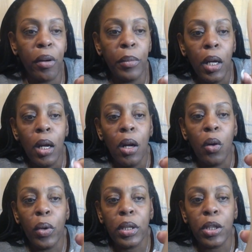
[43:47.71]
with the
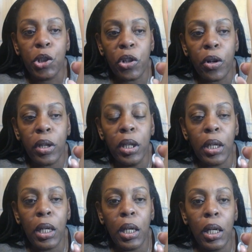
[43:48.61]
sugar cookie
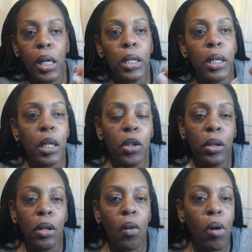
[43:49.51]
and then you know
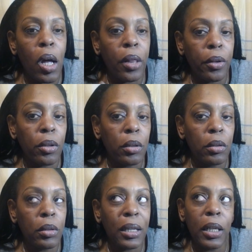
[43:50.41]
other i think
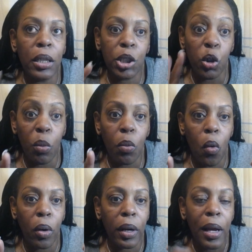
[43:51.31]
two more
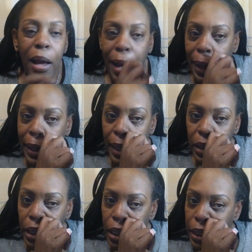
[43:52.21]
i can't think of the
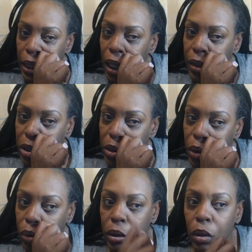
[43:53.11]
other two you know